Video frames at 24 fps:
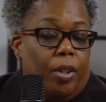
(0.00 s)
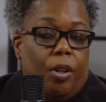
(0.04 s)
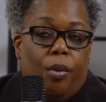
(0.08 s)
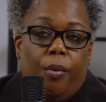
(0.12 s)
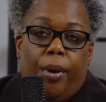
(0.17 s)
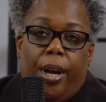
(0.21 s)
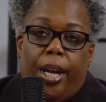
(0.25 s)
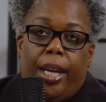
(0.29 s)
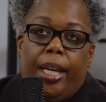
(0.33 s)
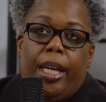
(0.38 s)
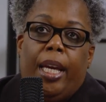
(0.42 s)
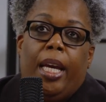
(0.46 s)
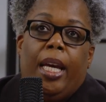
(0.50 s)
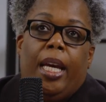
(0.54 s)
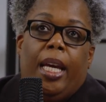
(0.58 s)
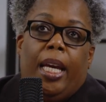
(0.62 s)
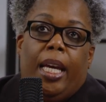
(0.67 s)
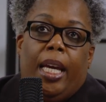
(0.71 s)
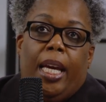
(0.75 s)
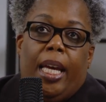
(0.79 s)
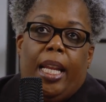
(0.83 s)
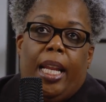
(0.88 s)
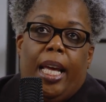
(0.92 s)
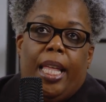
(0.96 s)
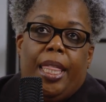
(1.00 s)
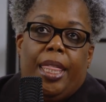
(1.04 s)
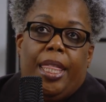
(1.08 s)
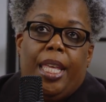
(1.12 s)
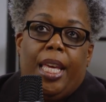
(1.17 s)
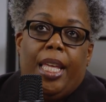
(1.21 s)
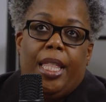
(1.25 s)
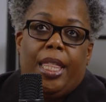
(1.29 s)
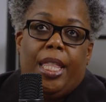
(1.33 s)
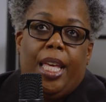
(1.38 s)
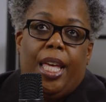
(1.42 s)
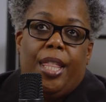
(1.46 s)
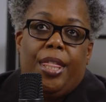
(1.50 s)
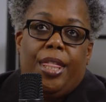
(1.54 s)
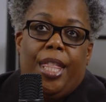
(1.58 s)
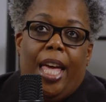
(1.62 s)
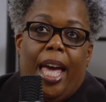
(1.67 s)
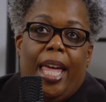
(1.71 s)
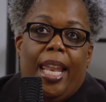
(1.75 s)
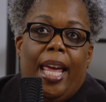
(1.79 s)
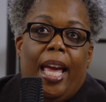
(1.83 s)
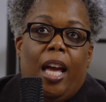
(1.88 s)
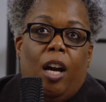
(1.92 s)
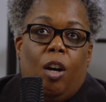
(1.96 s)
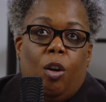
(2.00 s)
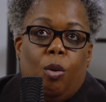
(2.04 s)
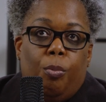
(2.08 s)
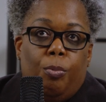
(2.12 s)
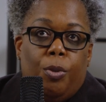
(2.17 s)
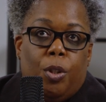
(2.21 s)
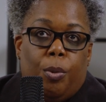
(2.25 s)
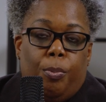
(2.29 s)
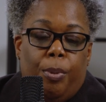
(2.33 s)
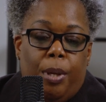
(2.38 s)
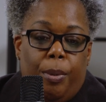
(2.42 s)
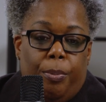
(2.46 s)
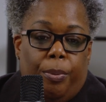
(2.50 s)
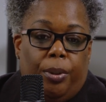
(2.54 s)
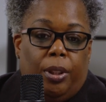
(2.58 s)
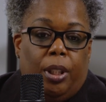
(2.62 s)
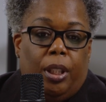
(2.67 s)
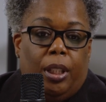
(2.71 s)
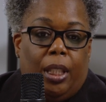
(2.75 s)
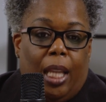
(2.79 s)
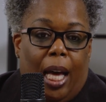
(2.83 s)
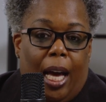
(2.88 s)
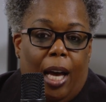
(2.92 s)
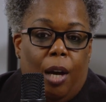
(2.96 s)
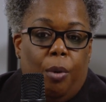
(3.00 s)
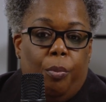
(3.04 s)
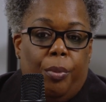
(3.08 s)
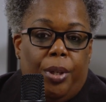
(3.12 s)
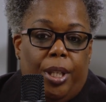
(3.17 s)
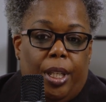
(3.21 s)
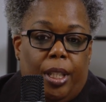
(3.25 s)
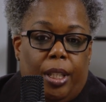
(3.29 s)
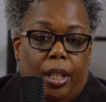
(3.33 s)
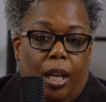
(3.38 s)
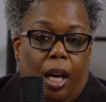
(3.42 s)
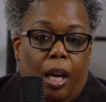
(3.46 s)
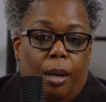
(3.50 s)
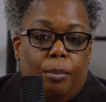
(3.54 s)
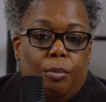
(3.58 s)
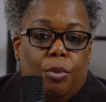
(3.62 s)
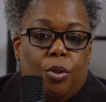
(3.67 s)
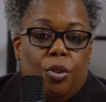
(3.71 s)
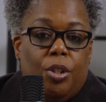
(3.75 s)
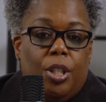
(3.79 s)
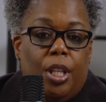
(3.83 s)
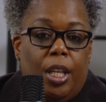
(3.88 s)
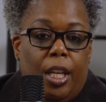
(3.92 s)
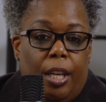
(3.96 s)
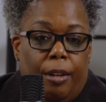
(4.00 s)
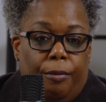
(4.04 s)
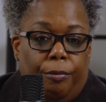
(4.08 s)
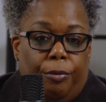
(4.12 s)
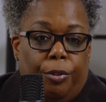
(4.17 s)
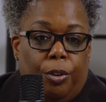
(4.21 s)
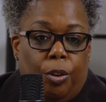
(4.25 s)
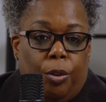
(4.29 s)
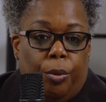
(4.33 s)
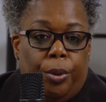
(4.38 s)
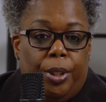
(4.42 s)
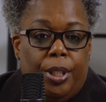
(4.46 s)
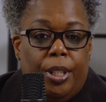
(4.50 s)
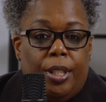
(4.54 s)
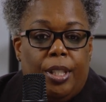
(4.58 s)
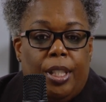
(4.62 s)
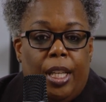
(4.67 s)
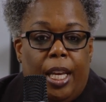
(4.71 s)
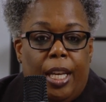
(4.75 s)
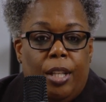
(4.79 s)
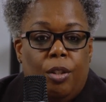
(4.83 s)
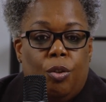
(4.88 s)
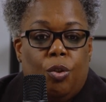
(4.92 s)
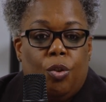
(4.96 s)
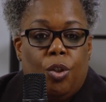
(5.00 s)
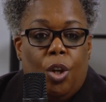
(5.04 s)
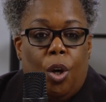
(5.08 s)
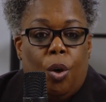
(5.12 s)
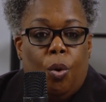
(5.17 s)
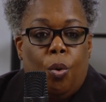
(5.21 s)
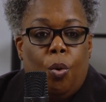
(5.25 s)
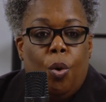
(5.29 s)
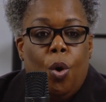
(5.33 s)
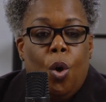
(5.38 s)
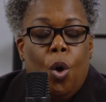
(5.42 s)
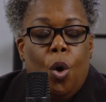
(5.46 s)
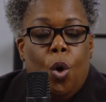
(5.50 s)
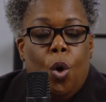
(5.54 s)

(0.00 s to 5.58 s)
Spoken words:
Right. And I think that helps people a lot when it comes to influence. And so